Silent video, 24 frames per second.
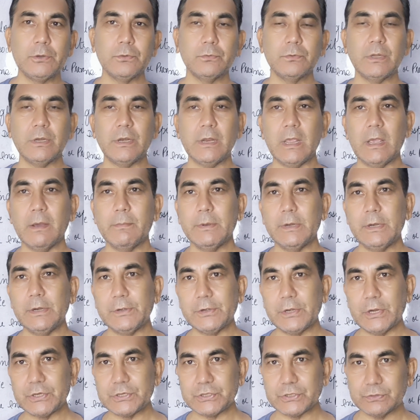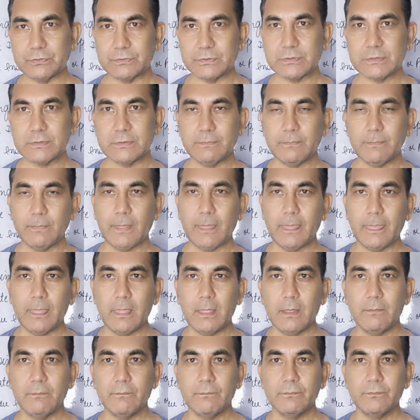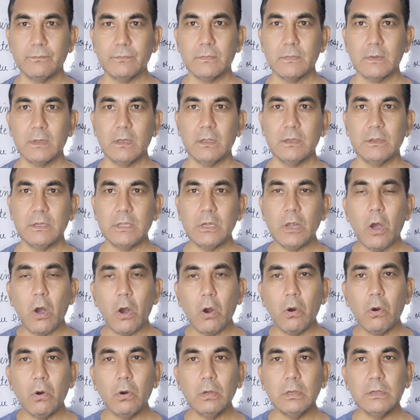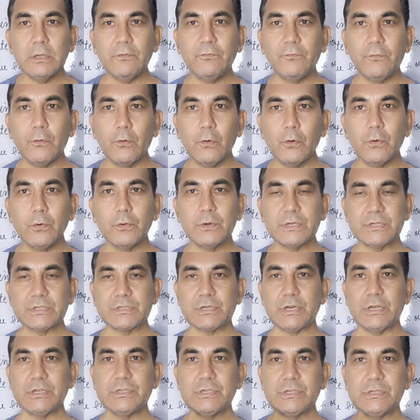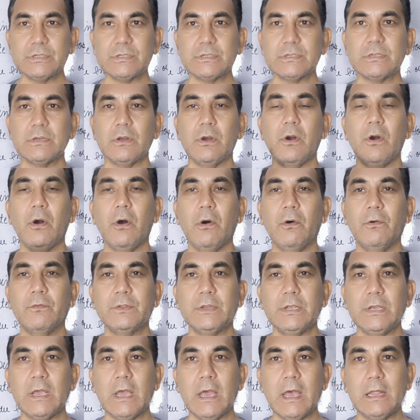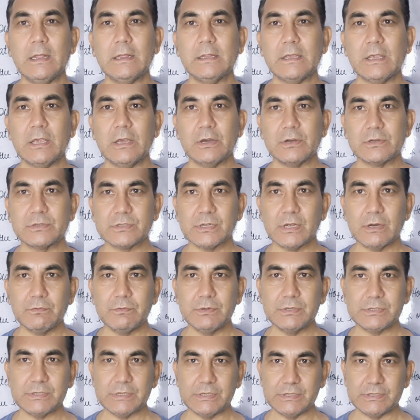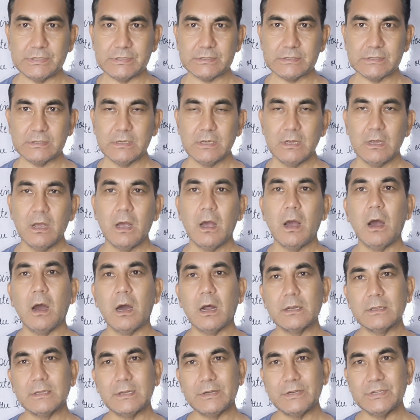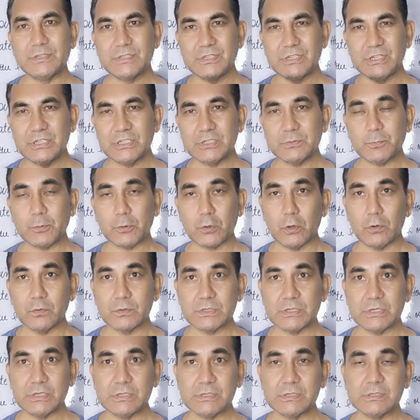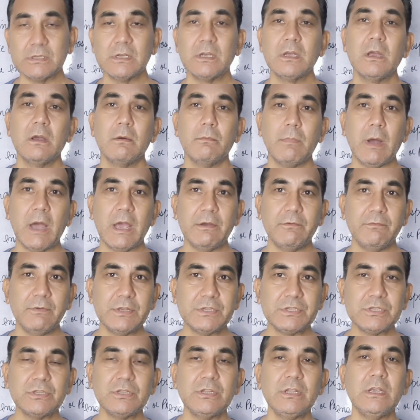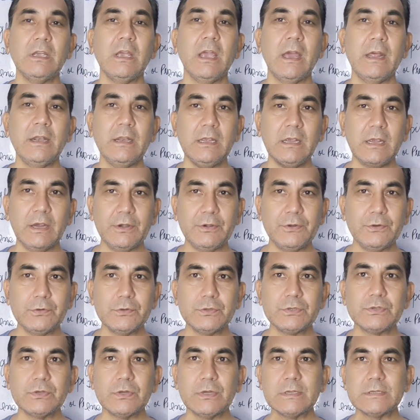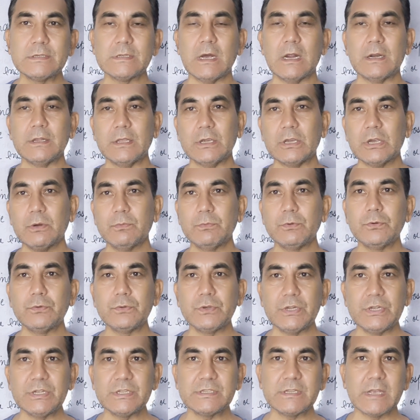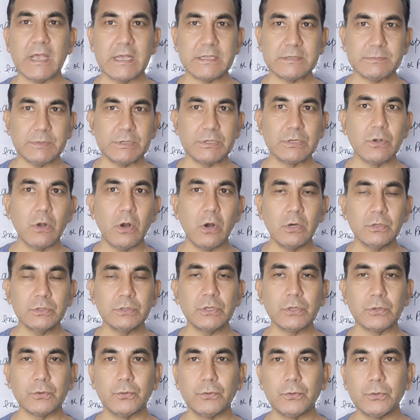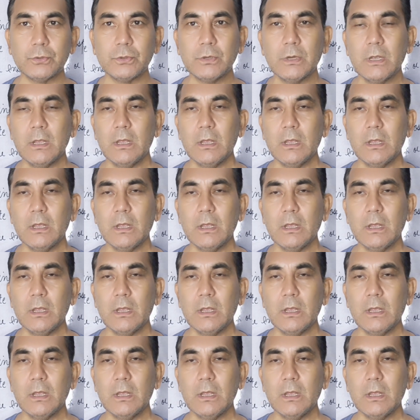to the rehabilitations. All the four stages of the healthcare services or the disease process by which any individuals or the communities has been gone through,